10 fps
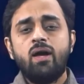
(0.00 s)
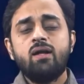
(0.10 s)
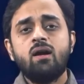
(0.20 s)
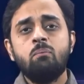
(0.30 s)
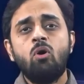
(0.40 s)

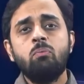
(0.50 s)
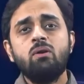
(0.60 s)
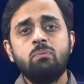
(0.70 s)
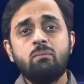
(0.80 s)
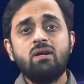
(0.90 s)
where a
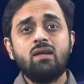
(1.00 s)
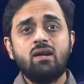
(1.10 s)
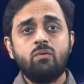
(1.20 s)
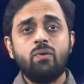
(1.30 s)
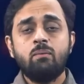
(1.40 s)
popular payment
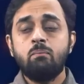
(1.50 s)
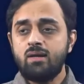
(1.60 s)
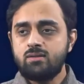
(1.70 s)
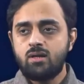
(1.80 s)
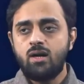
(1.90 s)
gateway,
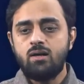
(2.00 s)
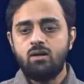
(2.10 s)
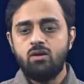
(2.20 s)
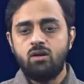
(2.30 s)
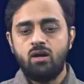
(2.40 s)
MasterCard,
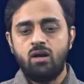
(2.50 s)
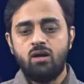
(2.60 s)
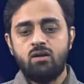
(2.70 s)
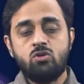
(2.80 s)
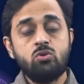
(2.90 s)

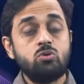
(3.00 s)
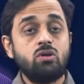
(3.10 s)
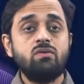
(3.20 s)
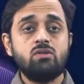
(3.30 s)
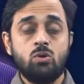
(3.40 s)
uh, used to give a